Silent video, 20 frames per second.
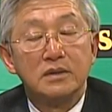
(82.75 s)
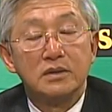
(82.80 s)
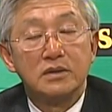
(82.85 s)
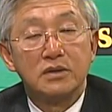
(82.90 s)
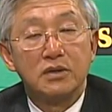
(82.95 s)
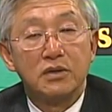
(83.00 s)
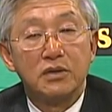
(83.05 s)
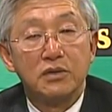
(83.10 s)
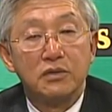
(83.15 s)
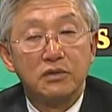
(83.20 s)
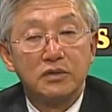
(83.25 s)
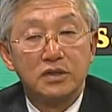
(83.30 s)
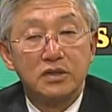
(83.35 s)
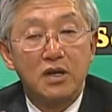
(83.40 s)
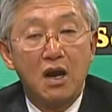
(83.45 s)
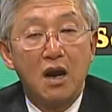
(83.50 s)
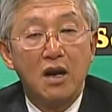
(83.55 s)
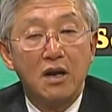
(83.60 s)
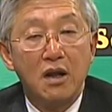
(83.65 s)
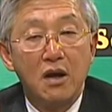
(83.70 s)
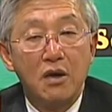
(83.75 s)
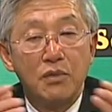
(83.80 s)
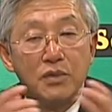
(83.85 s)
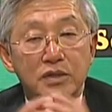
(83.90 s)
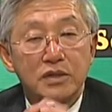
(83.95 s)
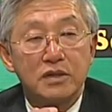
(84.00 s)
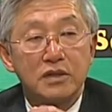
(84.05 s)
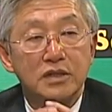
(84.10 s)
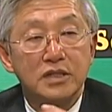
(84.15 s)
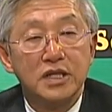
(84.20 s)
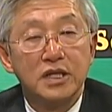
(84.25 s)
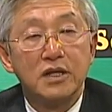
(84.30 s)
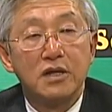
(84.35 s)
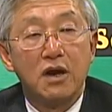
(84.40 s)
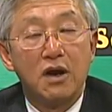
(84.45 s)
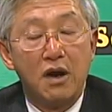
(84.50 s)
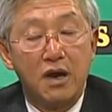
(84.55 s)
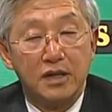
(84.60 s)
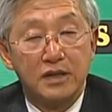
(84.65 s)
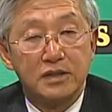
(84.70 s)
So you will start out with 13
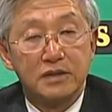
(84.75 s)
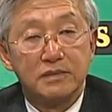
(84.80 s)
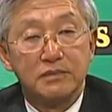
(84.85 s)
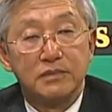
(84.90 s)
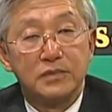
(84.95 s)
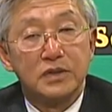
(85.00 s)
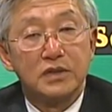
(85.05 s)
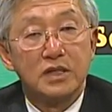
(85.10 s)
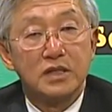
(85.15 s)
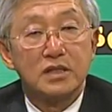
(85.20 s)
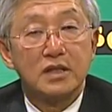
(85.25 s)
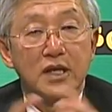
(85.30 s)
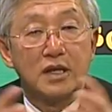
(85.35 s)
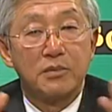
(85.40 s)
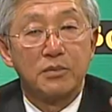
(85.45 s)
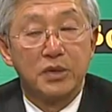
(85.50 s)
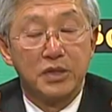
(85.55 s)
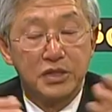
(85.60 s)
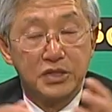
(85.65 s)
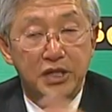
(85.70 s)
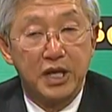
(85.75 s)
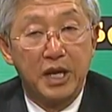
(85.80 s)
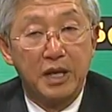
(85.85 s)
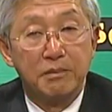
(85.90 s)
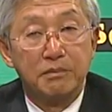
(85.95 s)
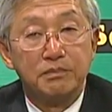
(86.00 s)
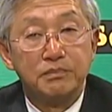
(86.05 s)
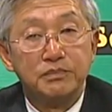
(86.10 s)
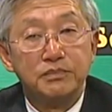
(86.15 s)
cards, just like bridge game.